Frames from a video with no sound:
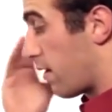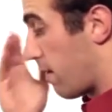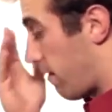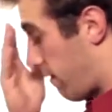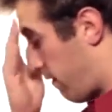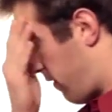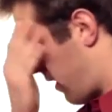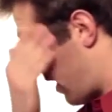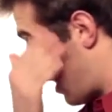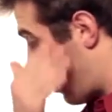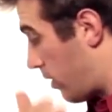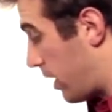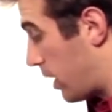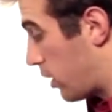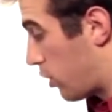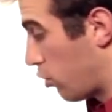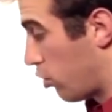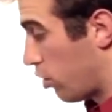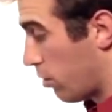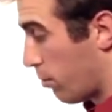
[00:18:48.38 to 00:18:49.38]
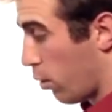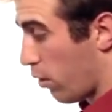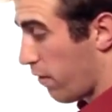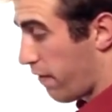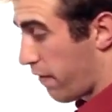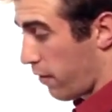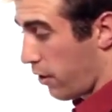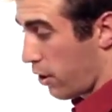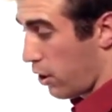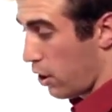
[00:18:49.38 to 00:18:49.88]
Very doable
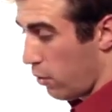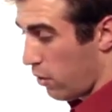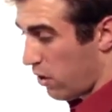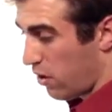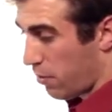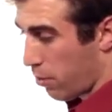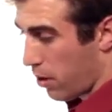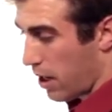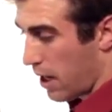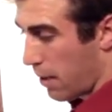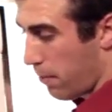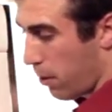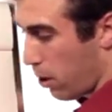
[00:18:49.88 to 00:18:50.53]
for the newest brand